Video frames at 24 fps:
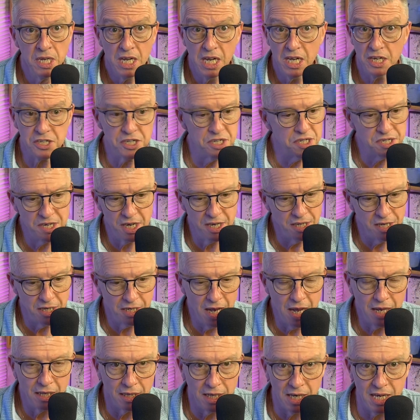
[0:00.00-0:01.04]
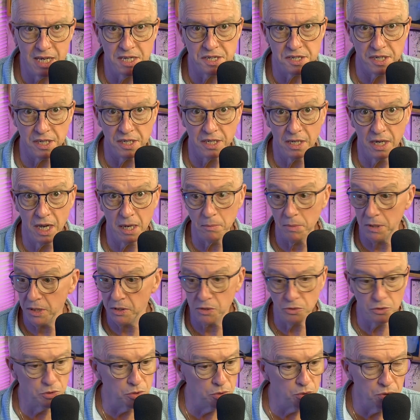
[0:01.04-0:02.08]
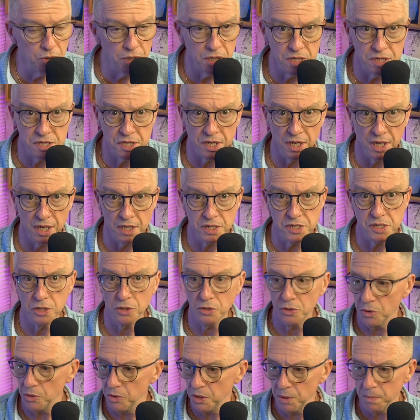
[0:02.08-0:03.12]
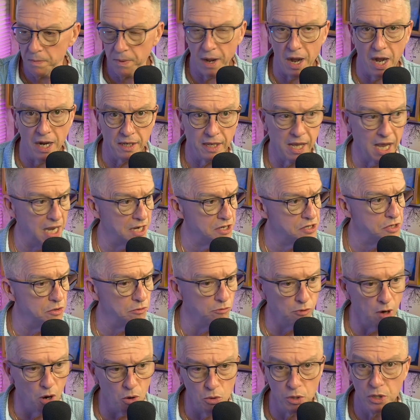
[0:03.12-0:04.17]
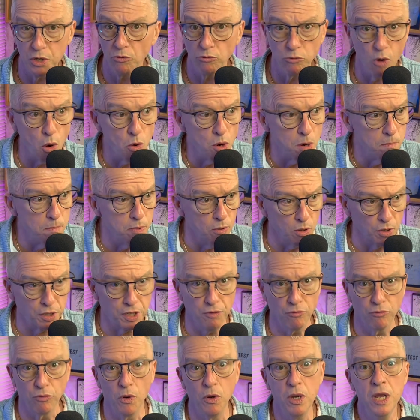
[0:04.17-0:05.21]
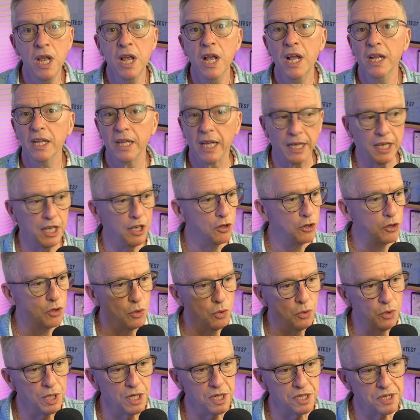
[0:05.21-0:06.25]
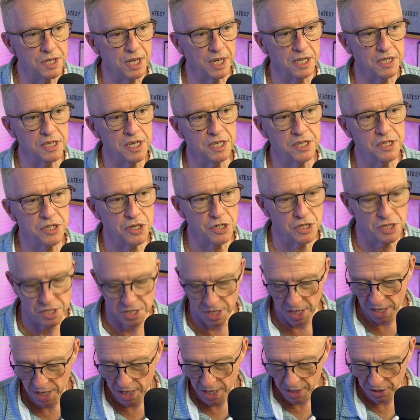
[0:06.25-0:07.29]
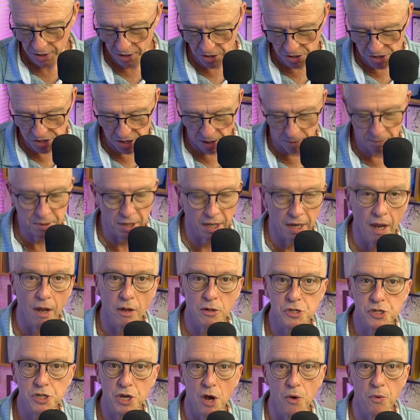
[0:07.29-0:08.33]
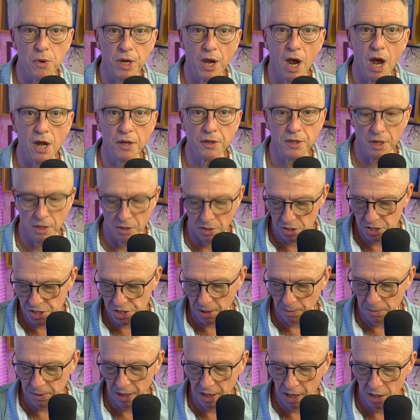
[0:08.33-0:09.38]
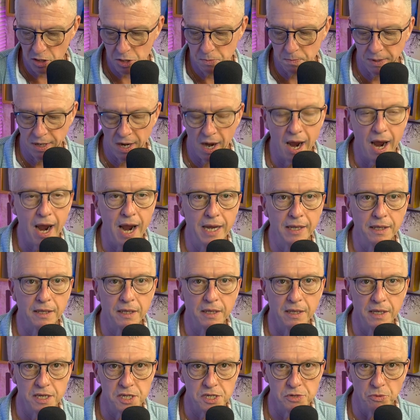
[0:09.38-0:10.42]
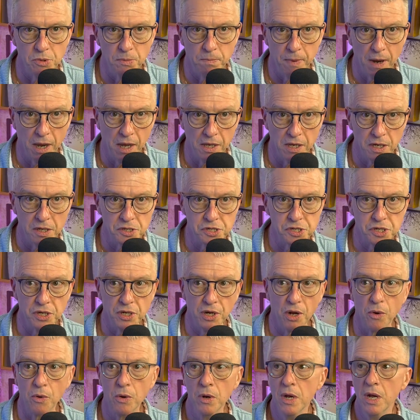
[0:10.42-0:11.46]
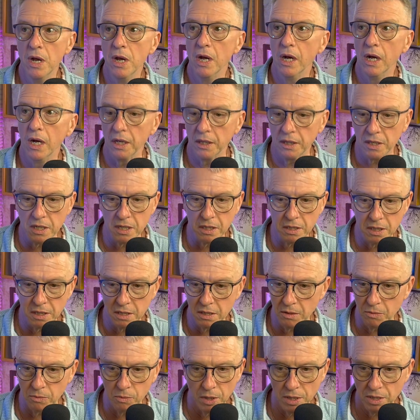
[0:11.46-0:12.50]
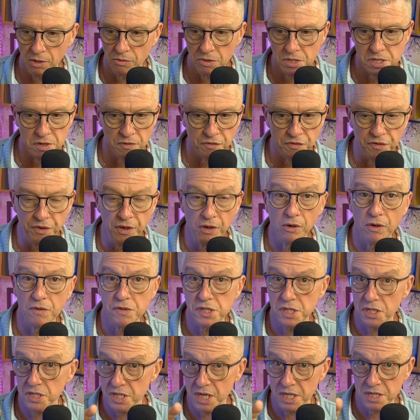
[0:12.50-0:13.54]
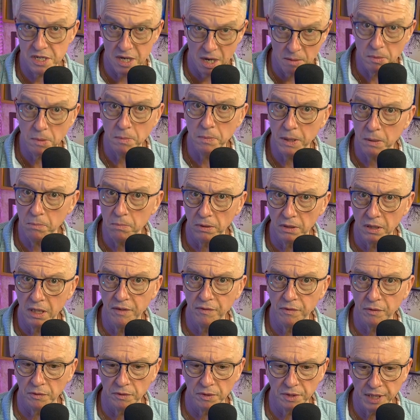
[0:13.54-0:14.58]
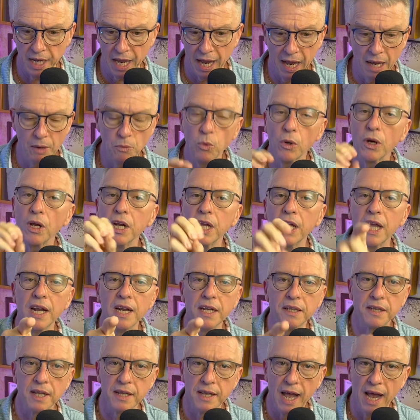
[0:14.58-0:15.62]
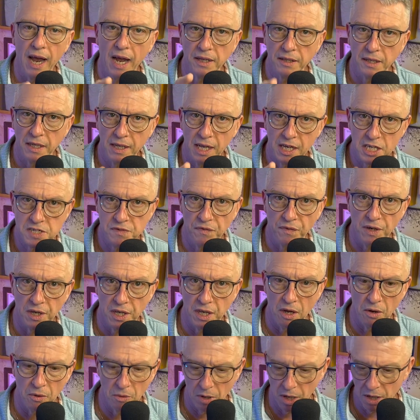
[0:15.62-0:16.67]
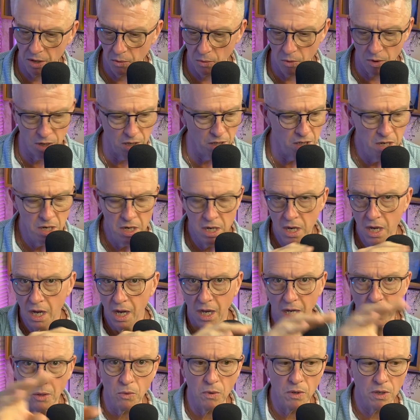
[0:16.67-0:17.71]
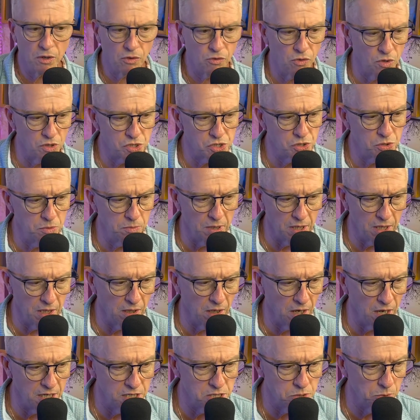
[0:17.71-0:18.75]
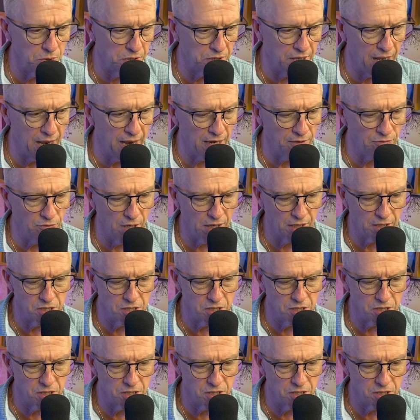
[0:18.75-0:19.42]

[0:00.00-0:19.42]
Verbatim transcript: And she said, you're not lazy. I mean, you do these things. You do your podcast. You wrote, you wrote a book. You wrote, like you do these things. It's just, there's something else going on there. There's something else behind these rebellions, you know, uh, the, the, the, whether it's a fear of success. And I'm a big believer in that. And we're going to get into that on the next video. I don't want to, I don't want to cross too many lines with that, right?